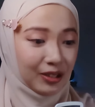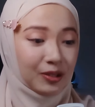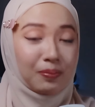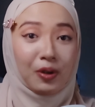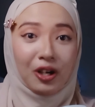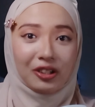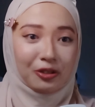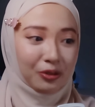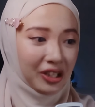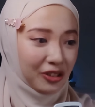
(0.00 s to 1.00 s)
It's a
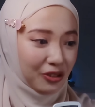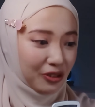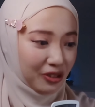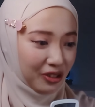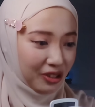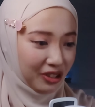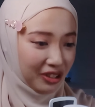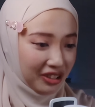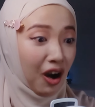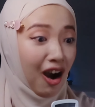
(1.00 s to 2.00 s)
smart creature.
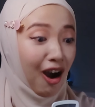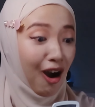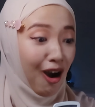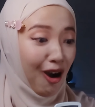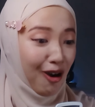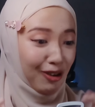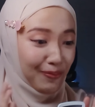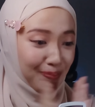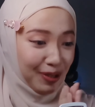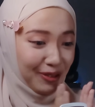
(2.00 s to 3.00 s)
Wow,
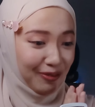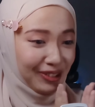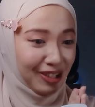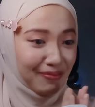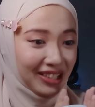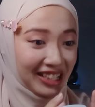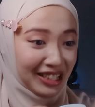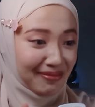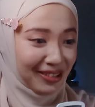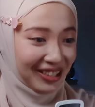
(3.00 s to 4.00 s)
a powerful
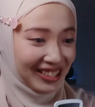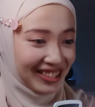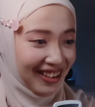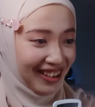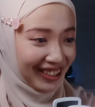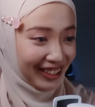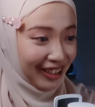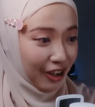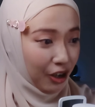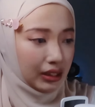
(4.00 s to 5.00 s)
opponent. Come on, Stark.
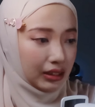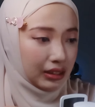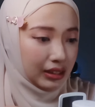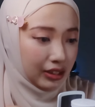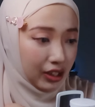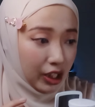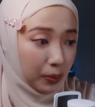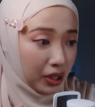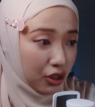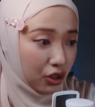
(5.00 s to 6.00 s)
Okay, the
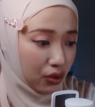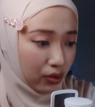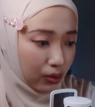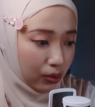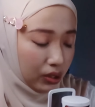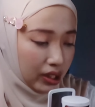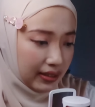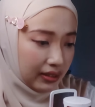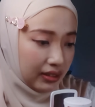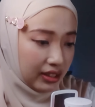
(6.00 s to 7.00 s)
animation though.
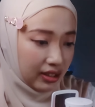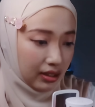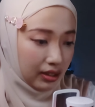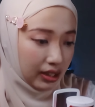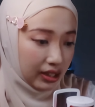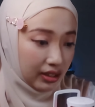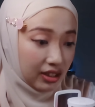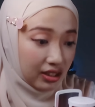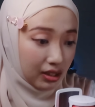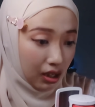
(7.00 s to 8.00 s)
Eisen didn't
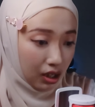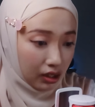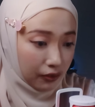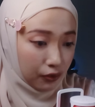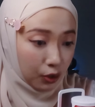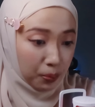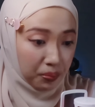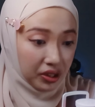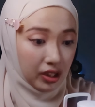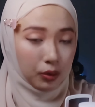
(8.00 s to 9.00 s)
hit Stark for
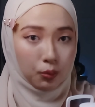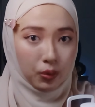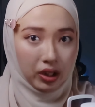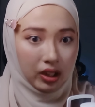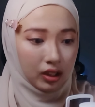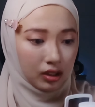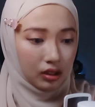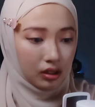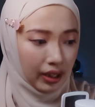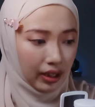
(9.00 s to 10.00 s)
being weak.
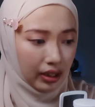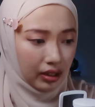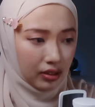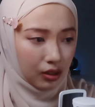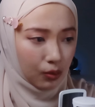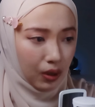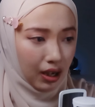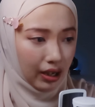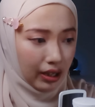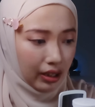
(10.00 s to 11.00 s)
Okay, so
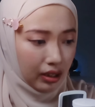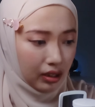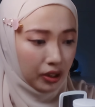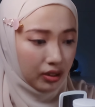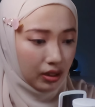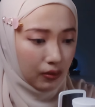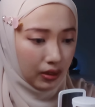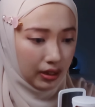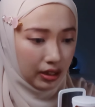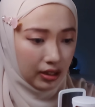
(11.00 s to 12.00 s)
why? Or because he
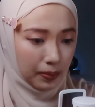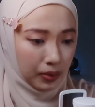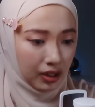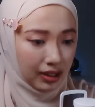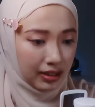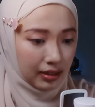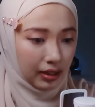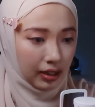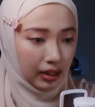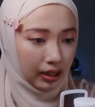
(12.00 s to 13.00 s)
was disappointed
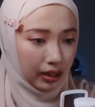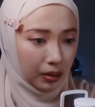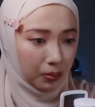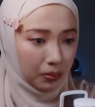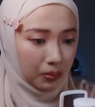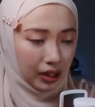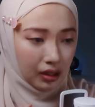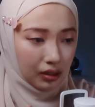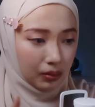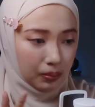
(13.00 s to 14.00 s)
in him?
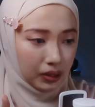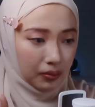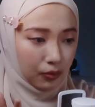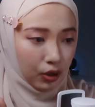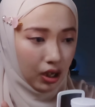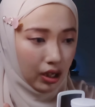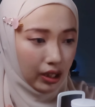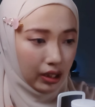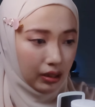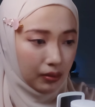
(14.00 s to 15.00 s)
Okay, but
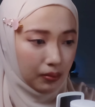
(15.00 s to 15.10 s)
why?